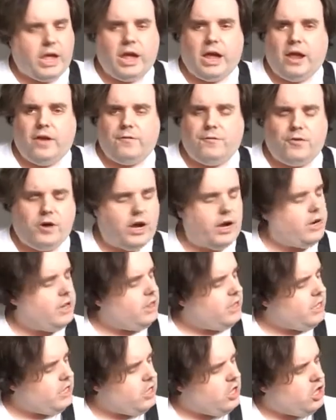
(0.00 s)
And
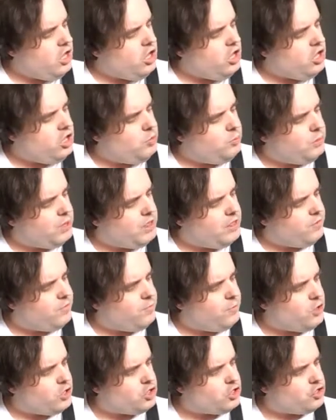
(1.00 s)
finally, you play the
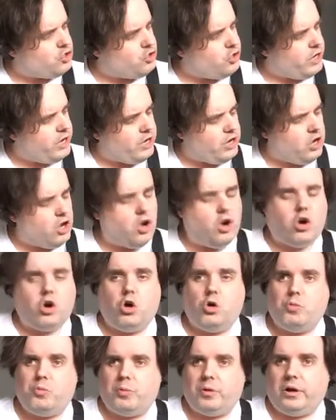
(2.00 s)
1st string
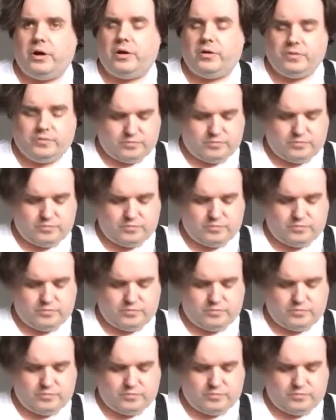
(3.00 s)
open.